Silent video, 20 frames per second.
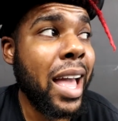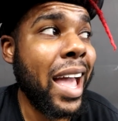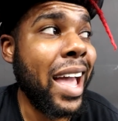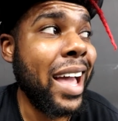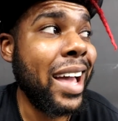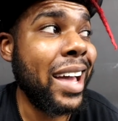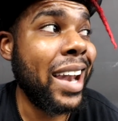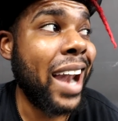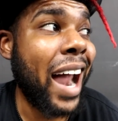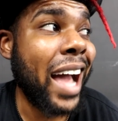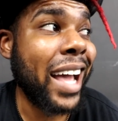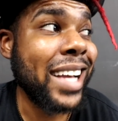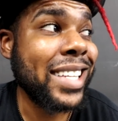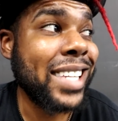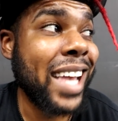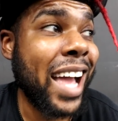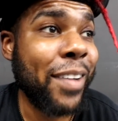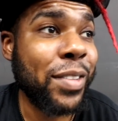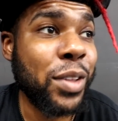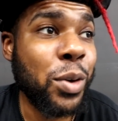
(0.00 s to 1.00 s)
And I
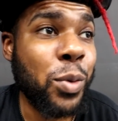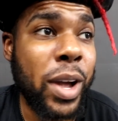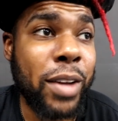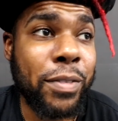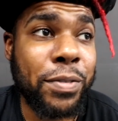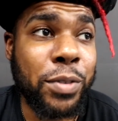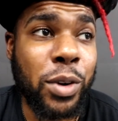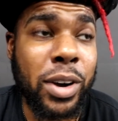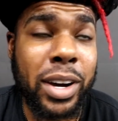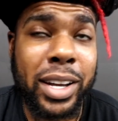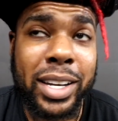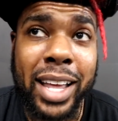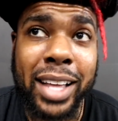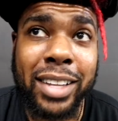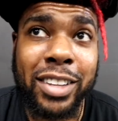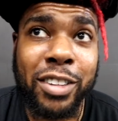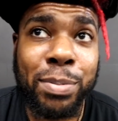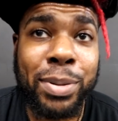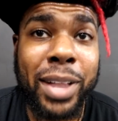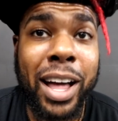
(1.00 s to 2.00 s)
guess I have to wait for a
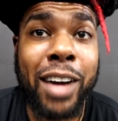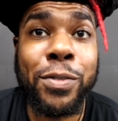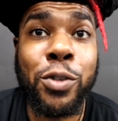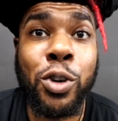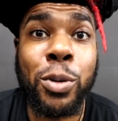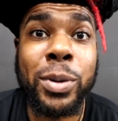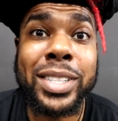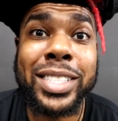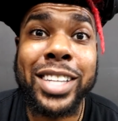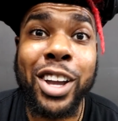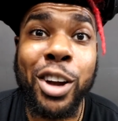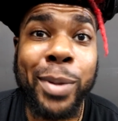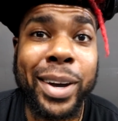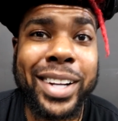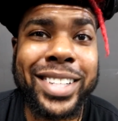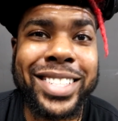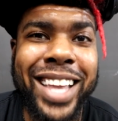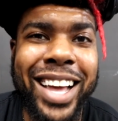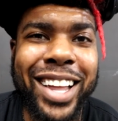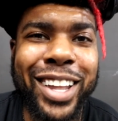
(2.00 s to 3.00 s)
deadlift platform because
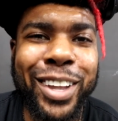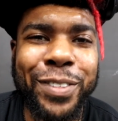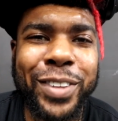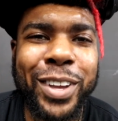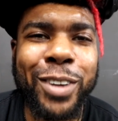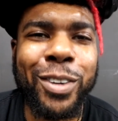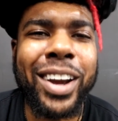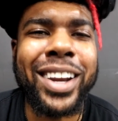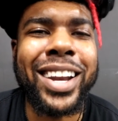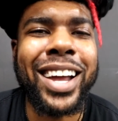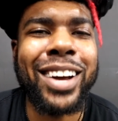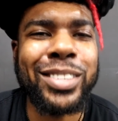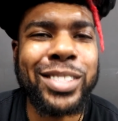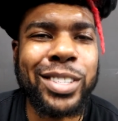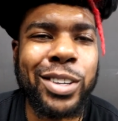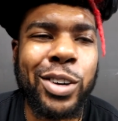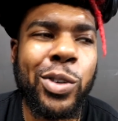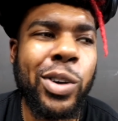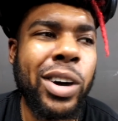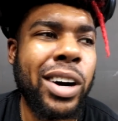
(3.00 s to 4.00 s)
everybody's deadlifting right now.
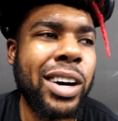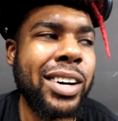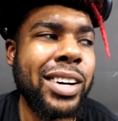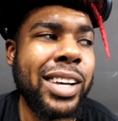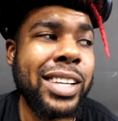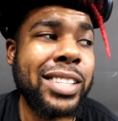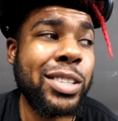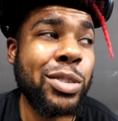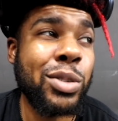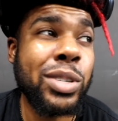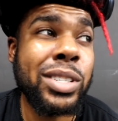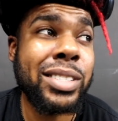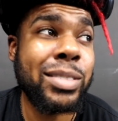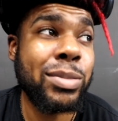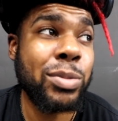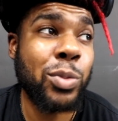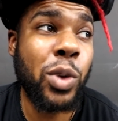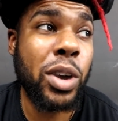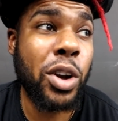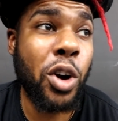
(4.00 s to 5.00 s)
So as soon
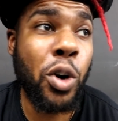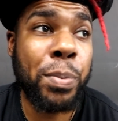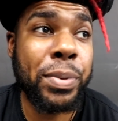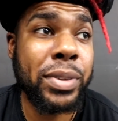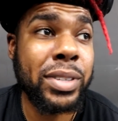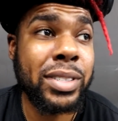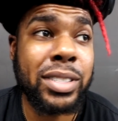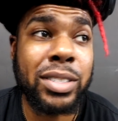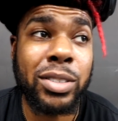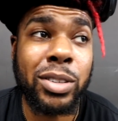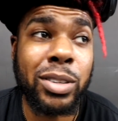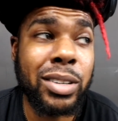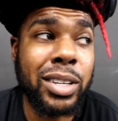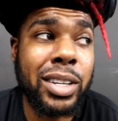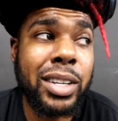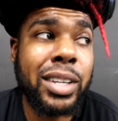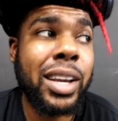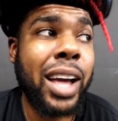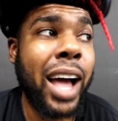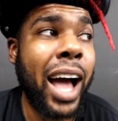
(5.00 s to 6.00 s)
as one opens, or
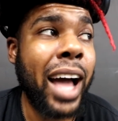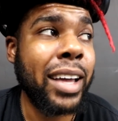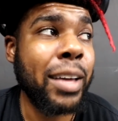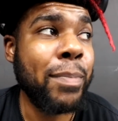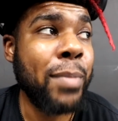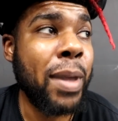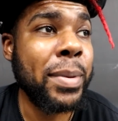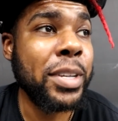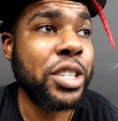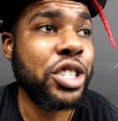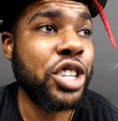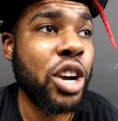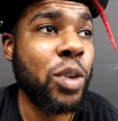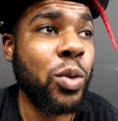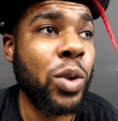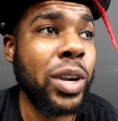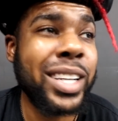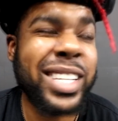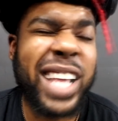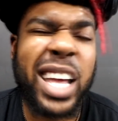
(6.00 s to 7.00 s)
I can maybe share
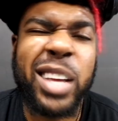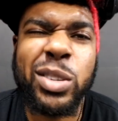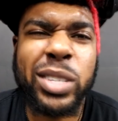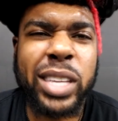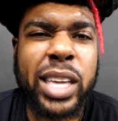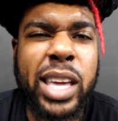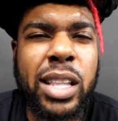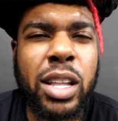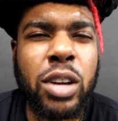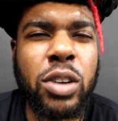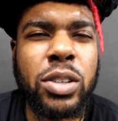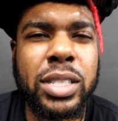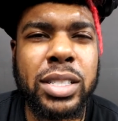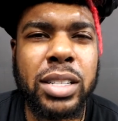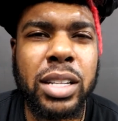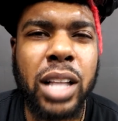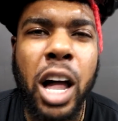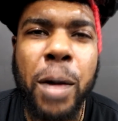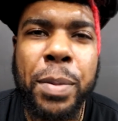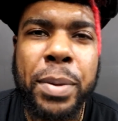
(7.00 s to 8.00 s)
one because I use kilos
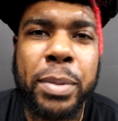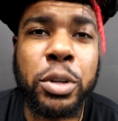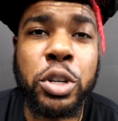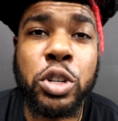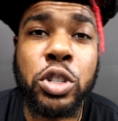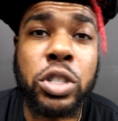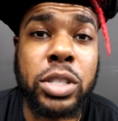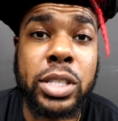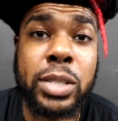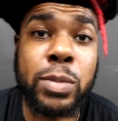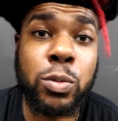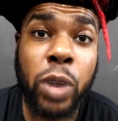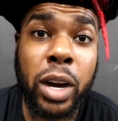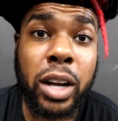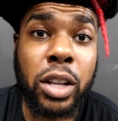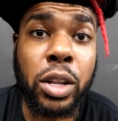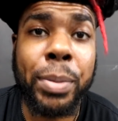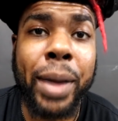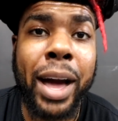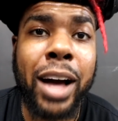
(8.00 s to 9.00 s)
and a lot of people use just
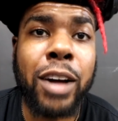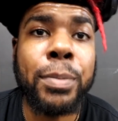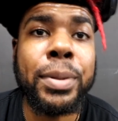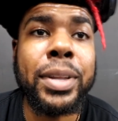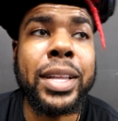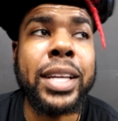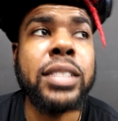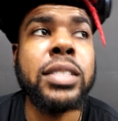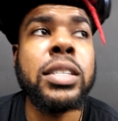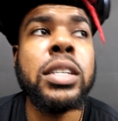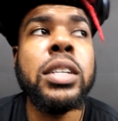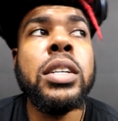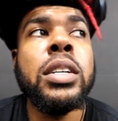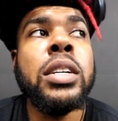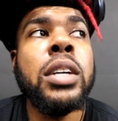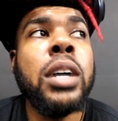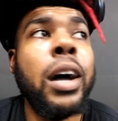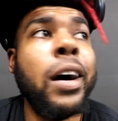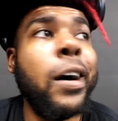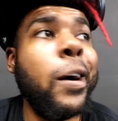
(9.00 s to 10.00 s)
regular pound plates,
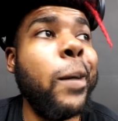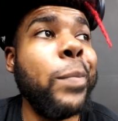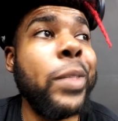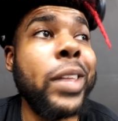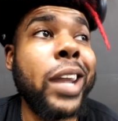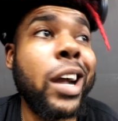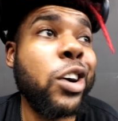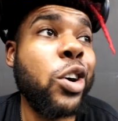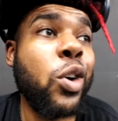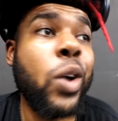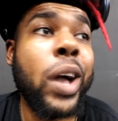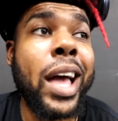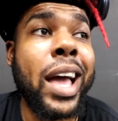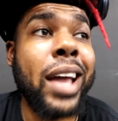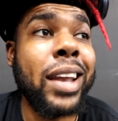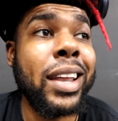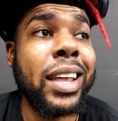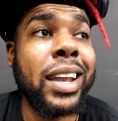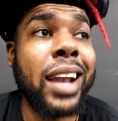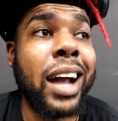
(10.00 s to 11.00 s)
then I'll go
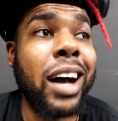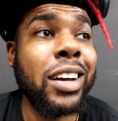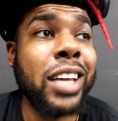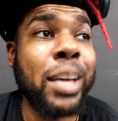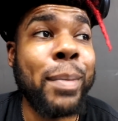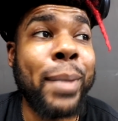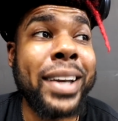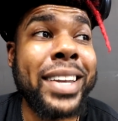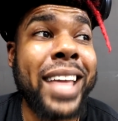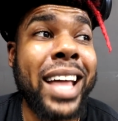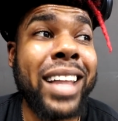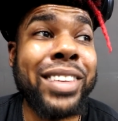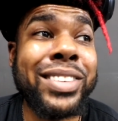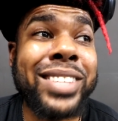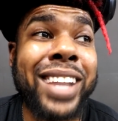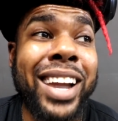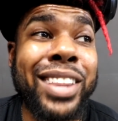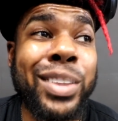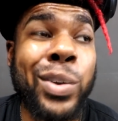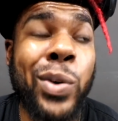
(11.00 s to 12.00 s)
ahead and I'll get my
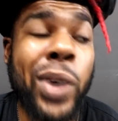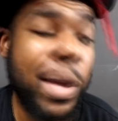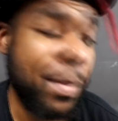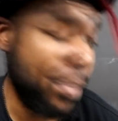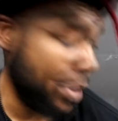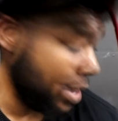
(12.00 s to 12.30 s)
deadlifts out of the way.